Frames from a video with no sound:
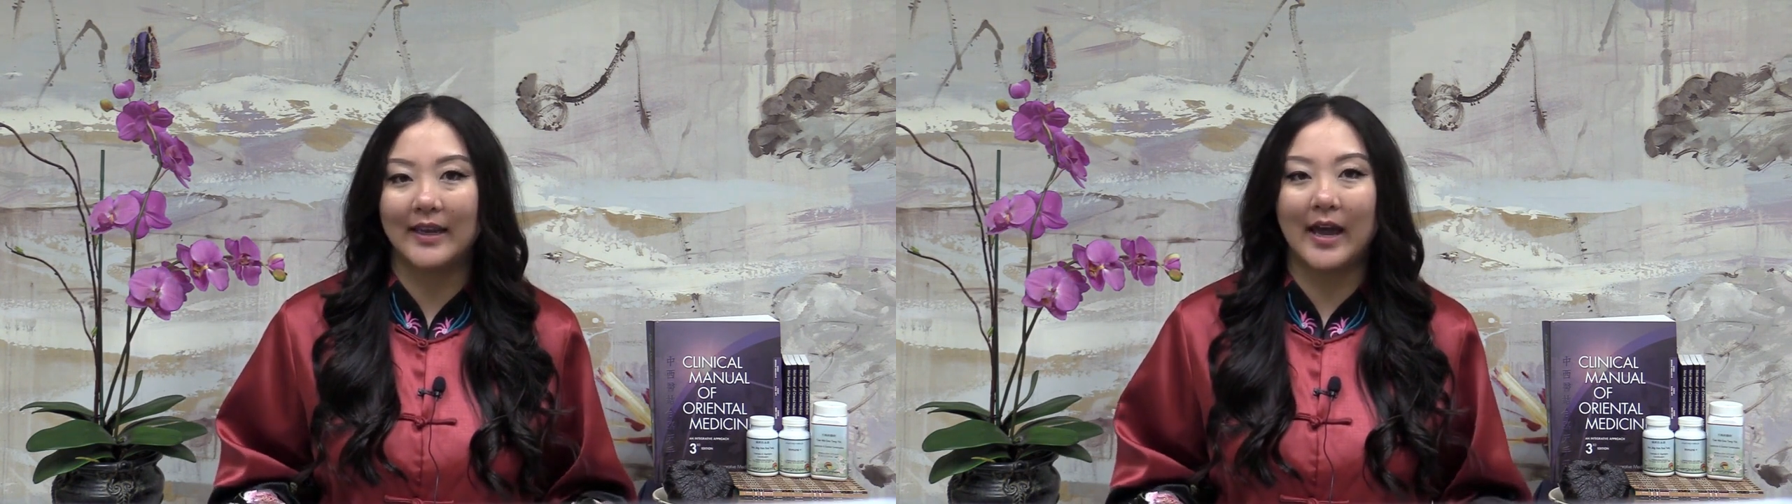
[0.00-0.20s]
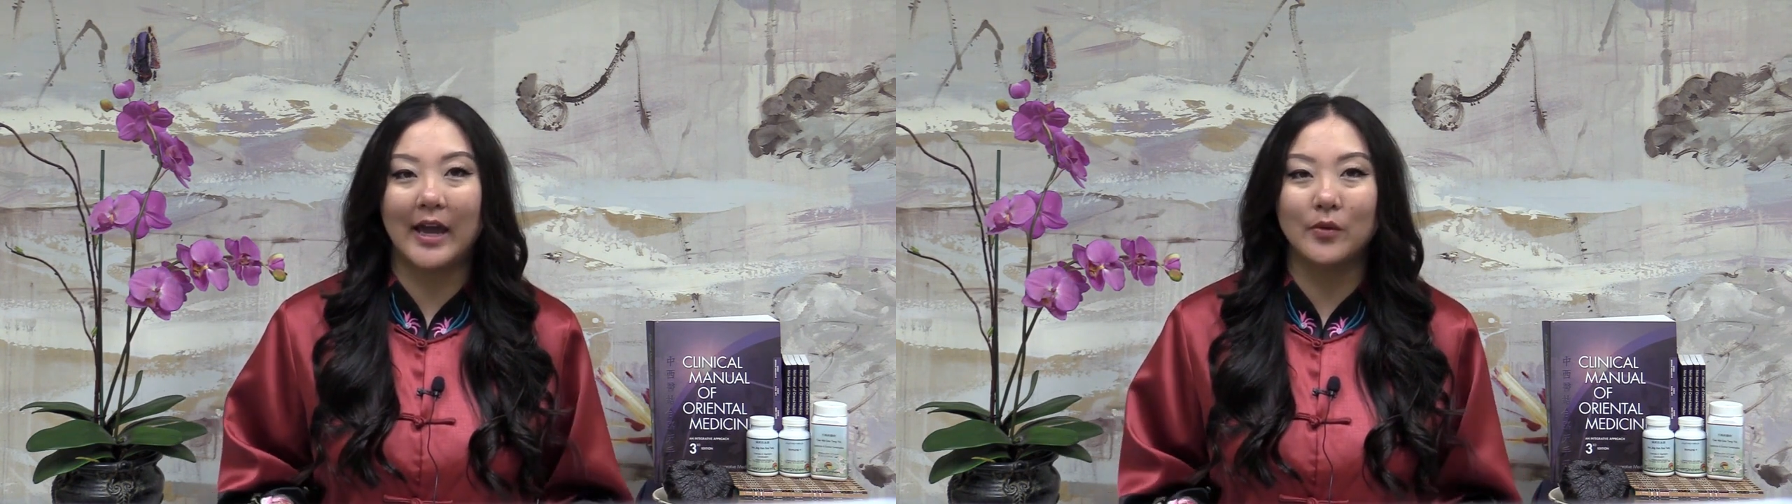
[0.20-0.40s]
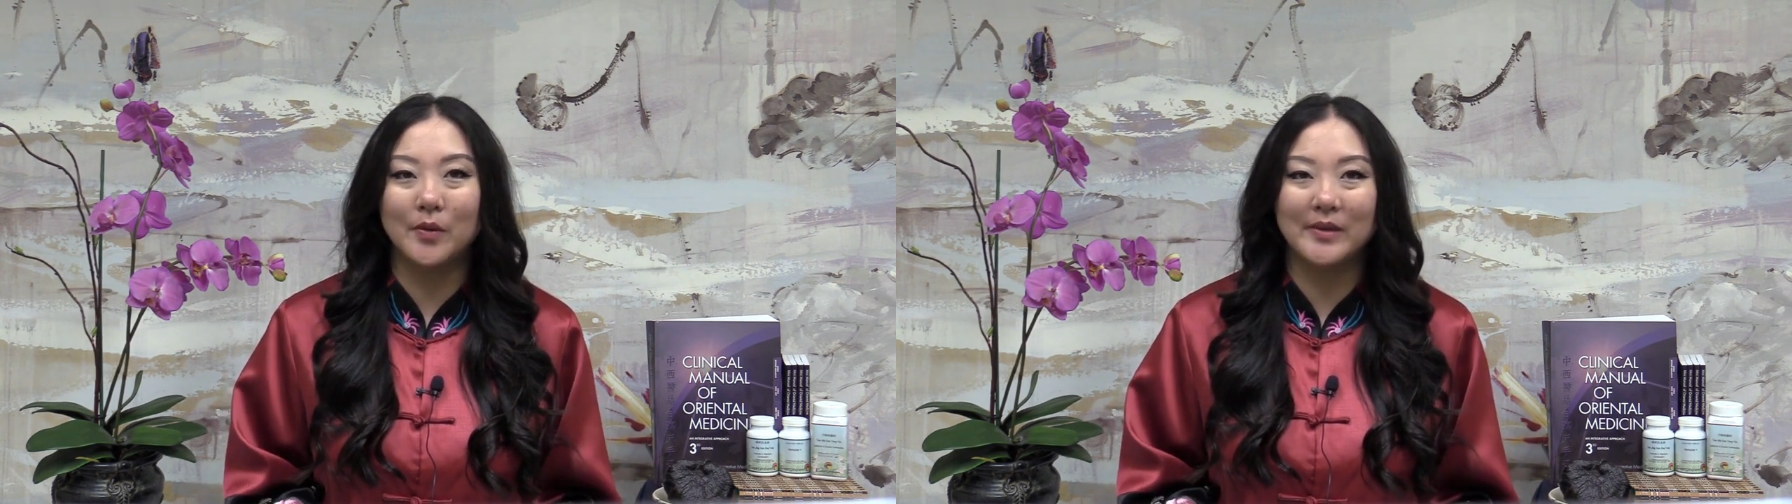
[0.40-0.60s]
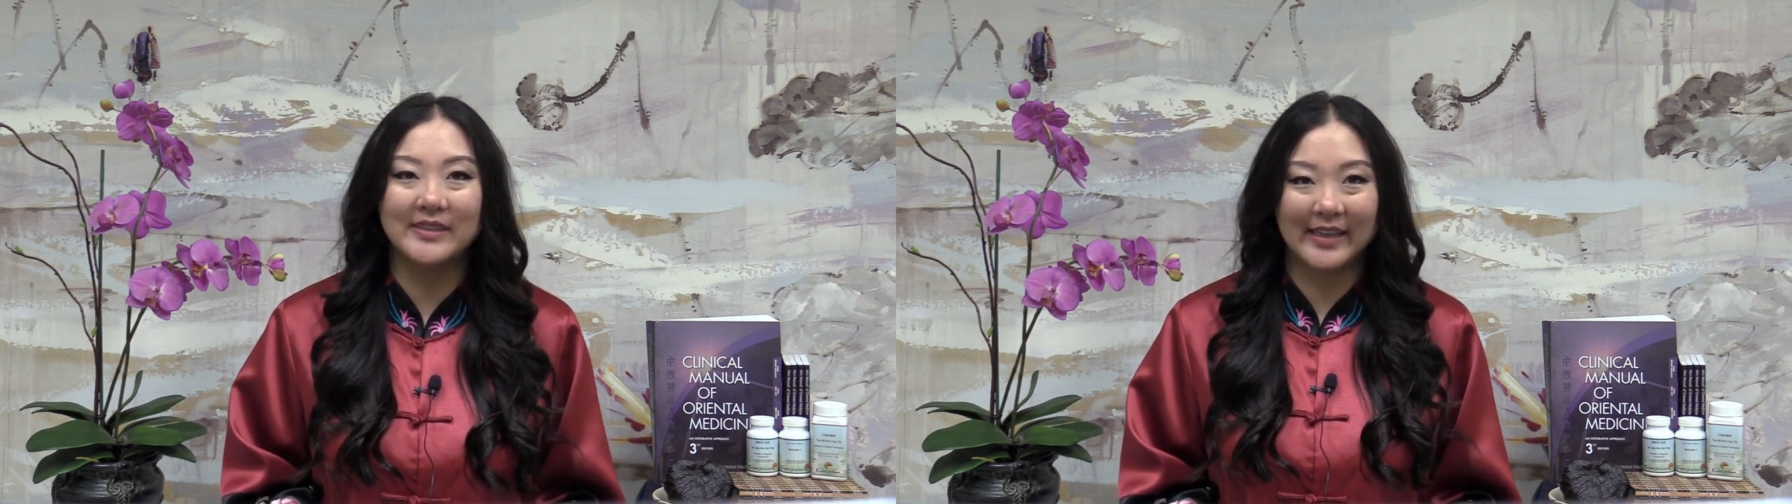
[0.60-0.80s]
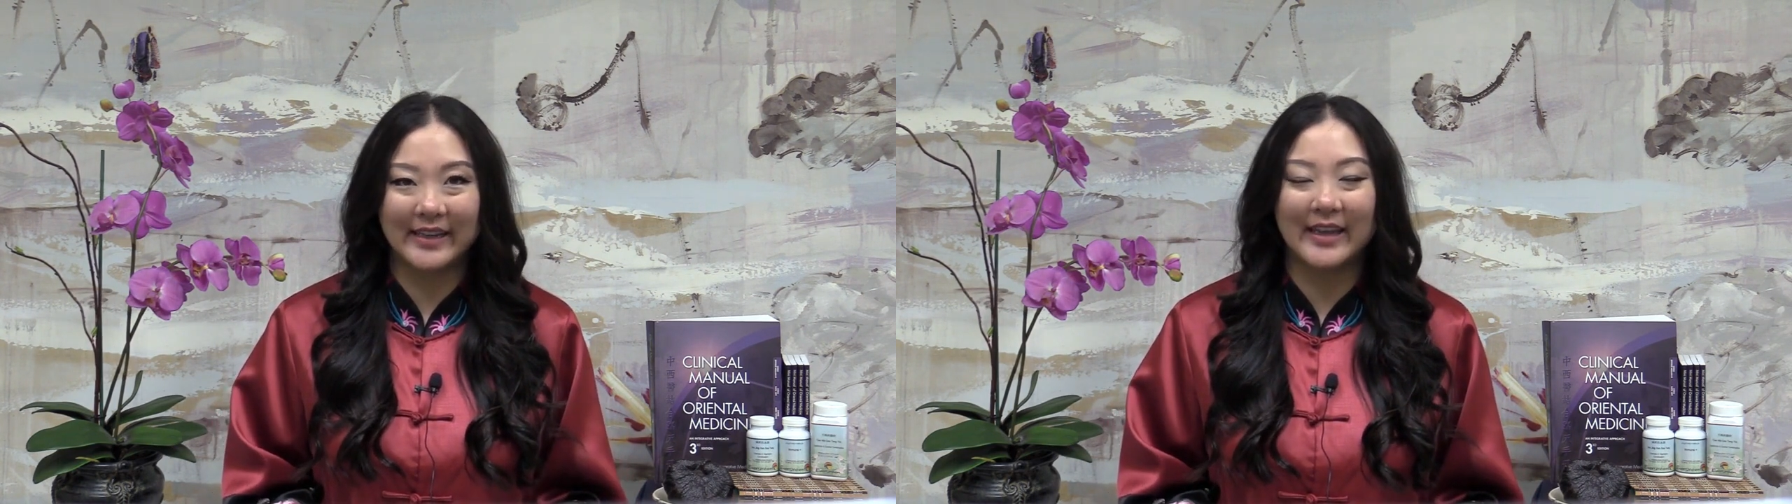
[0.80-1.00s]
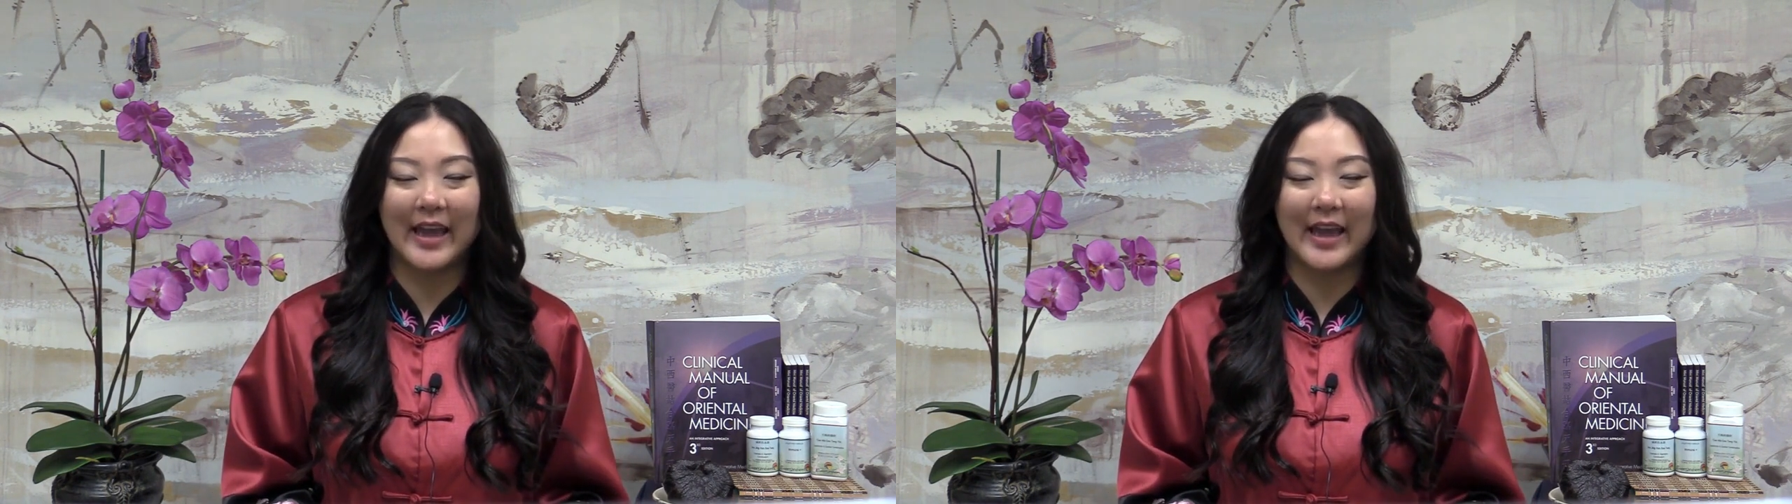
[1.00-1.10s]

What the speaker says: and I will be sending